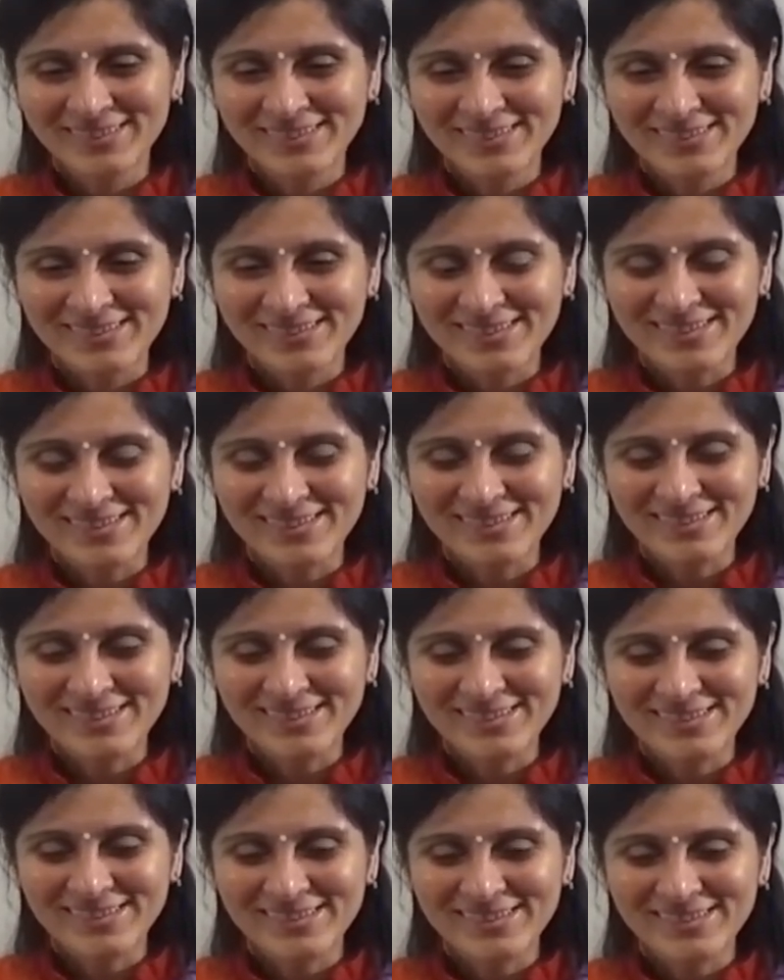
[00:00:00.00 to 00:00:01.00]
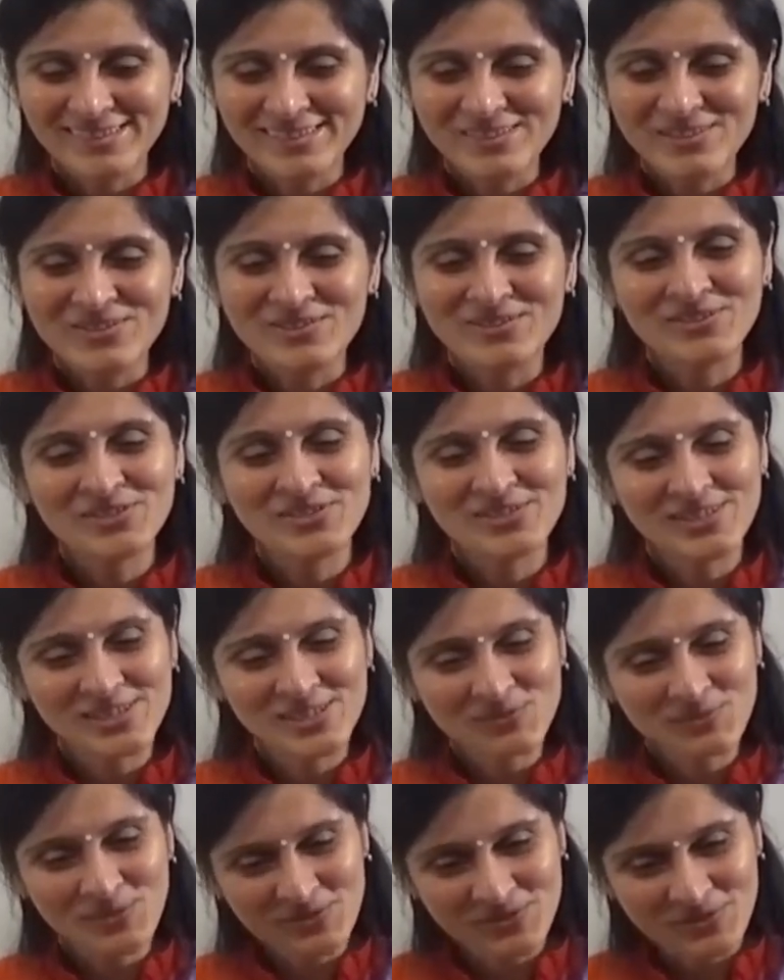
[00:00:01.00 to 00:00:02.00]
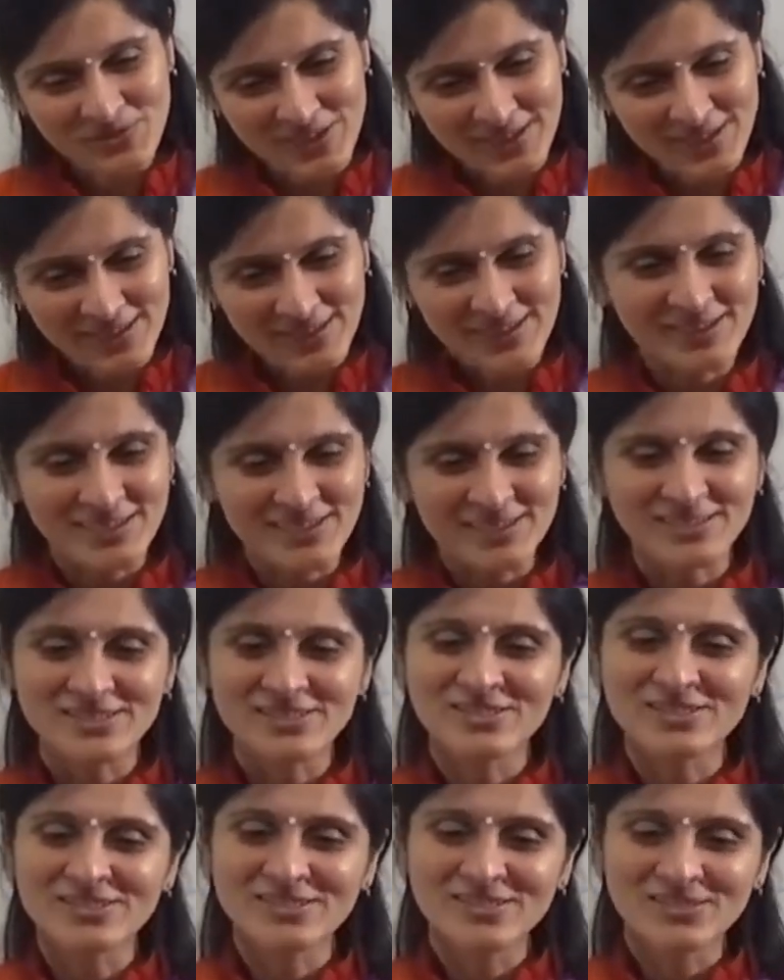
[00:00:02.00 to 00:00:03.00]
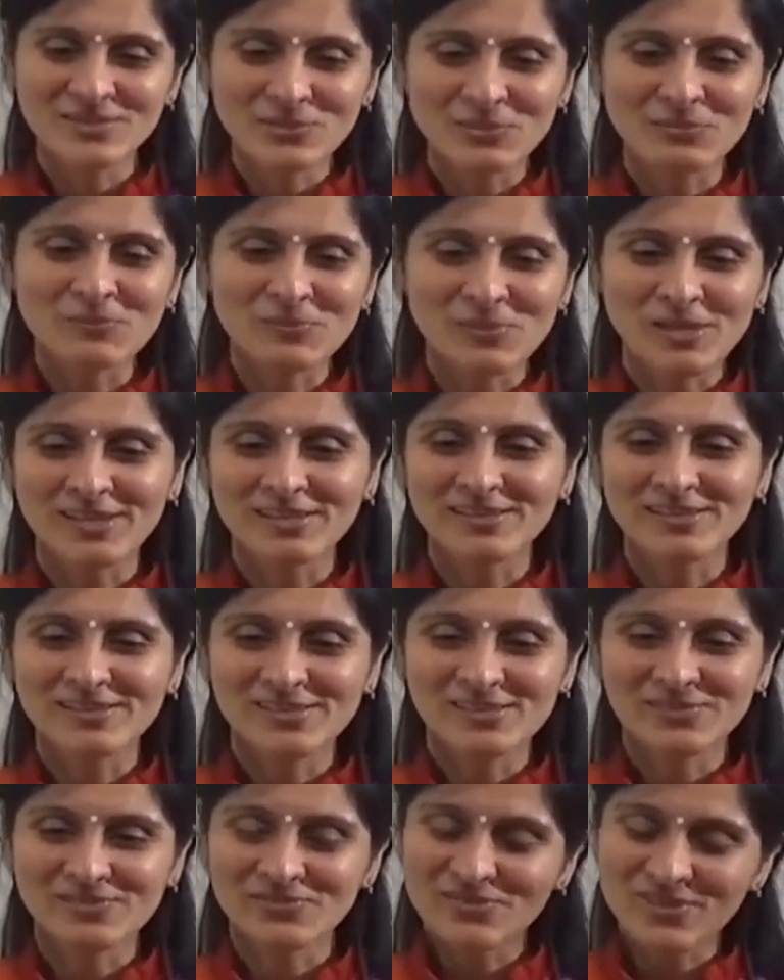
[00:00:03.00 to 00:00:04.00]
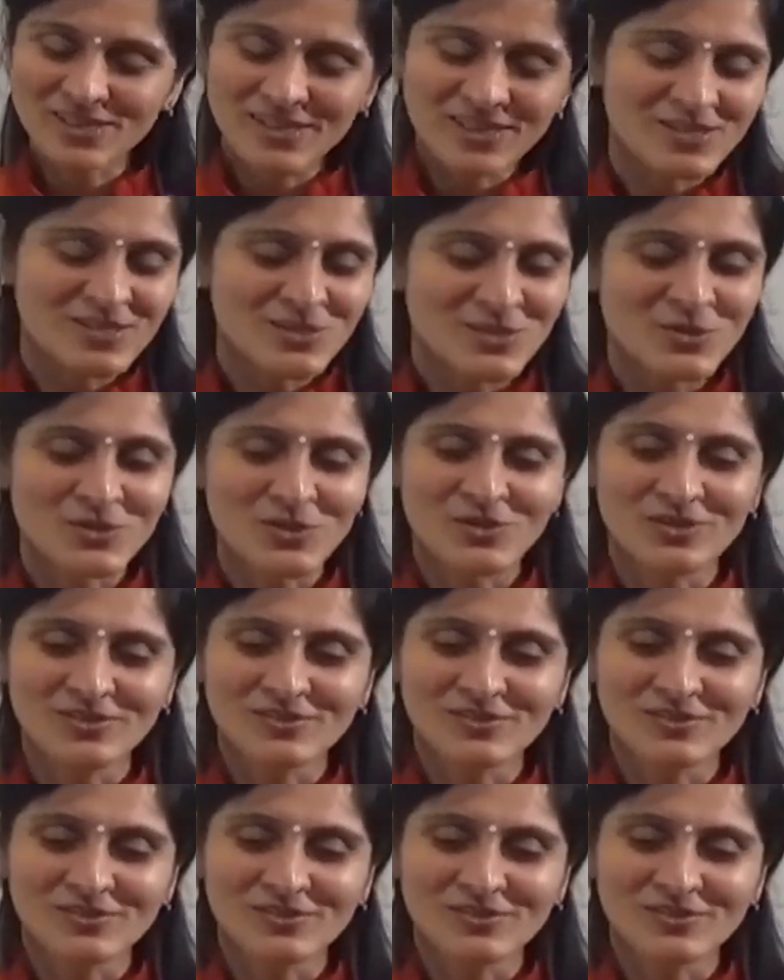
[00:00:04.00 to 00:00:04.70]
Yeah? You have to just be very courageous to apply this. Very strong.